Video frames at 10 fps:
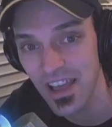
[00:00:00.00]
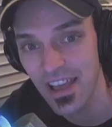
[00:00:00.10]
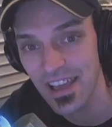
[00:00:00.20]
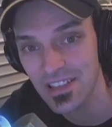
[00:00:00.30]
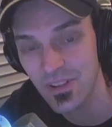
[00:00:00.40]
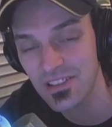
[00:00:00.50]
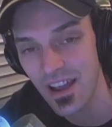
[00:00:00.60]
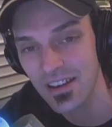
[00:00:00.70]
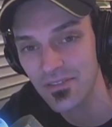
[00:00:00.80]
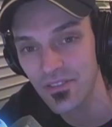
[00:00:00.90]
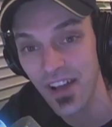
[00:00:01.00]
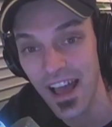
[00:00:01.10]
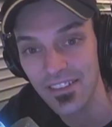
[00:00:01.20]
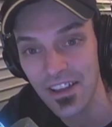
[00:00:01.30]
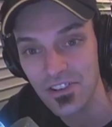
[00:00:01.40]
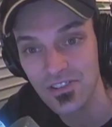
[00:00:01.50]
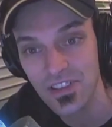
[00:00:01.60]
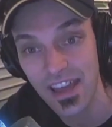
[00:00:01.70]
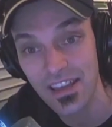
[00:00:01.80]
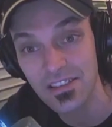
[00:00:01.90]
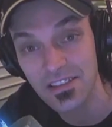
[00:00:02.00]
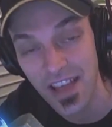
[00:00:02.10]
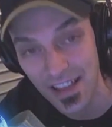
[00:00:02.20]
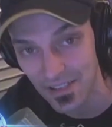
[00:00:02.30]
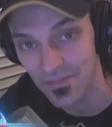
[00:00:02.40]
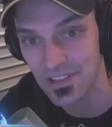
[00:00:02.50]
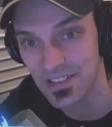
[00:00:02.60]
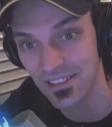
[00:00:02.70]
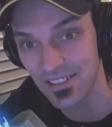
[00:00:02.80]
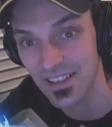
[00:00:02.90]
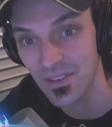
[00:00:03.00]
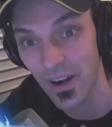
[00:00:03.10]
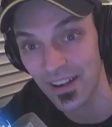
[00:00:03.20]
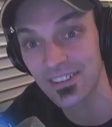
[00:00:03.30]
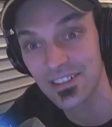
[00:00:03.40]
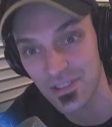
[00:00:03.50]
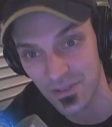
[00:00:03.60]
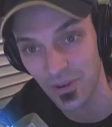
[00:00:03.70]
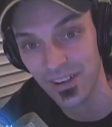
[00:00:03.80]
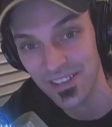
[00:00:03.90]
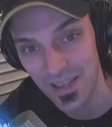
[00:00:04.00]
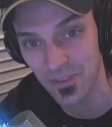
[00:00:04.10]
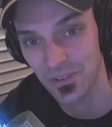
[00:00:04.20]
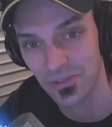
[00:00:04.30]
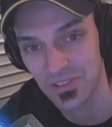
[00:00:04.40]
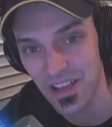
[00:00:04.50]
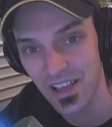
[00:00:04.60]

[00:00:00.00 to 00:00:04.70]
has been cited for violations at a second facility where it's storing chemicals.